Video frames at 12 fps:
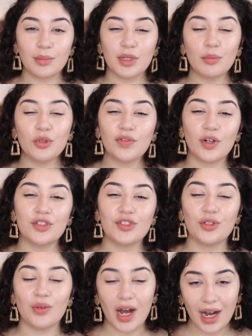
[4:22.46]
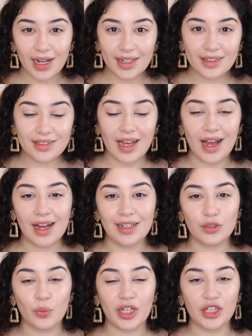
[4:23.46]
I'm going to move on to eyes,
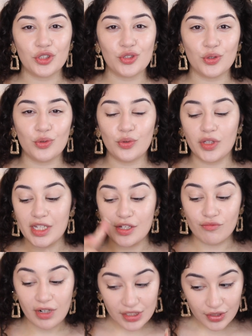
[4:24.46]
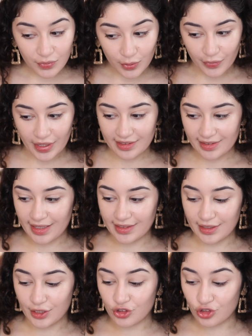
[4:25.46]
and we're going to do the rest of the face
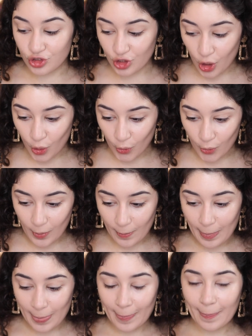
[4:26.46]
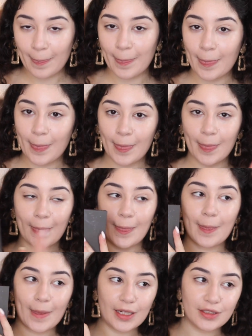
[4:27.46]
later. So
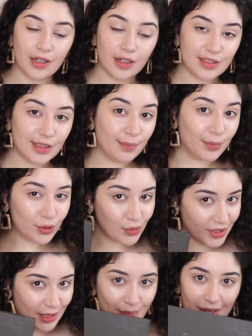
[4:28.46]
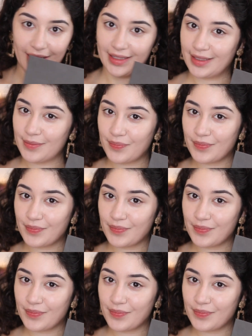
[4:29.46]
Tati Beauty palette.